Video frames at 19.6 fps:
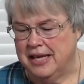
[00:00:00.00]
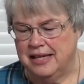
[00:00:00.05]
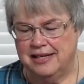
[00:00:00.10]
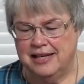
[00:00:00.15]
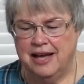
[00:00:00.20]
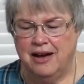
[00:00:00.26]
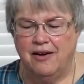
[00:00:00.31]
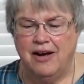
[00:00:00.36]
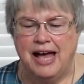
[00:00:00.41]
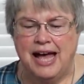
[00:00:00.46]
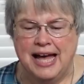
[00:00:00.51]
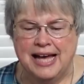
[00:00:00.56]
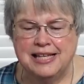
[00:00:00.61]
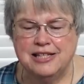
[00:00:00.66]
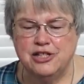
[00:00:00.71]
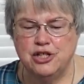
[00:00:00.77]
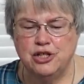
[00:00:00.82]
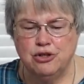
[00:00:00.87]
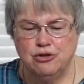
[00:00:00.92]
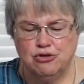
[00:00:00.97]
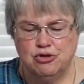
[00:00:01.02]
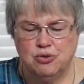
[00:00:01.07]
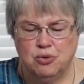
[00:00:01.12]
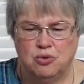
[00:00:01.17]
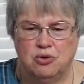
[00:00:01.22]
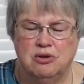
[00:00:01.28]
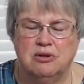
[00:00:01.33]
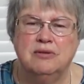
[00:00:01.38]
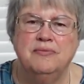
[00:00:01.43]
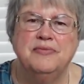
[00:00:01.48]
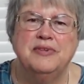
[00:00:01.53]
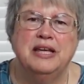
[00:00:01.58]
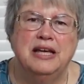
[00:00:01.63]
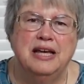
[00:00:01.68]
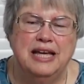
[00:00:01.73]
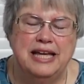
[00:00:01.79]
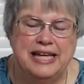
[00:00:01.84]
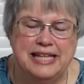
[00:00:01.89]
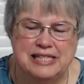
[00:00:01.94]
Now, as usual,
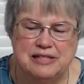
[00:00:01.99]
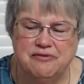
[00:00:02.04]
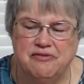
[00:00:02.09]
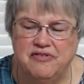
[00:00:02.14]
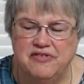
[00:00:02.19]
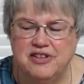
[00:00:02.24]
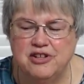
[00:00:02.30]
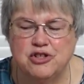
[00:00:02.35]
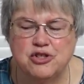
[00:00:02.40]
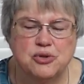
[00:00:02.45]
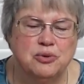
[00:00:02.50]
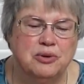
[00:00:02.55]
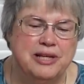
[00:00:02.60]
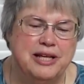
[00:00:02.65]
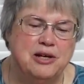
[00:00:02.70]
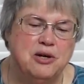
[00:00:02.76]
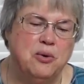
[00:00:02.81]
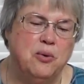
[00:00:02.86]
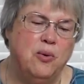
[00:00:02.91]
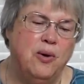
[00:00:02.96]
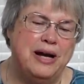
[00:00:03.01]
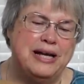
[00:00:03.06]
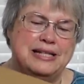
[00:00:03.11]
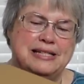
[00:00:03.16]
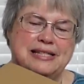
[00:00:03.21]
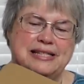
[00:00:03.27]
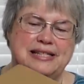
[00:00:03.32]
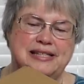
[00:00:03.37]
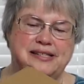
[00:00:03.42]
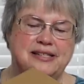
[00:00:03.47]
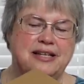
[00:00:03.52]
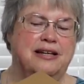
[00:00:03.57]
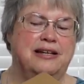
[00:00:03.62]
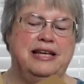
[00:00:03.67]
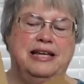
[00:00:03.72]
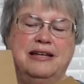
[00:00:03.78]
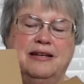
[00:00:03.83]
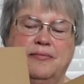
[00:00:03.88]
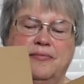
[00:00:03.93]
it's visually quite
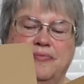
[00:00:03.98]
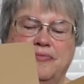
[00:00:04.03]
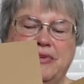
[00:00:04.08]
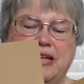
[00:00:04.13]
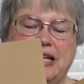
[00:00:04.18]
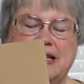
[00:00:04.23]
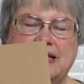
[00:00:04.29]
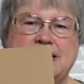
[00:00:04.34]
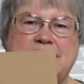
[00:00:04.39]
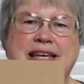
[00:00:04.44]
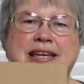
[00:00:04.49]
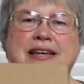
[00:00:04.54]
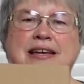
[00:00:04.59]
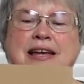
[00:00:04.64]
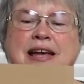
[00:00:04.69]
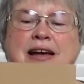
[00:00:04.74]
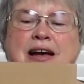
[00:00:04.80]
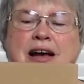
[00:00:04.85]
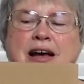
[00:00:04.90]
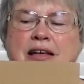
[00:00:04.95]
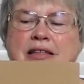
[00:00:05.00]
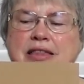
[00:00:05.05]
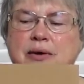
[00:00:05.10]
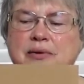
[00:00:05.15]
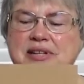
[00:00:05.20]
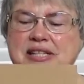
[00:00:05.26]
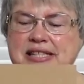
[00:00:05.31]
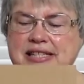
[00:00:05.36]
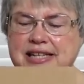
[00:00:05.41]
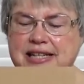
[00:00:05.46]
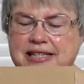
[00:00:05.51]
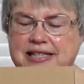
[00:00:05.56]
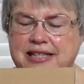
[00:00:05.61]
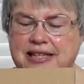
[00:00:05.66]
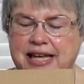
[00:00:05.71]
stunning because they, they always stick to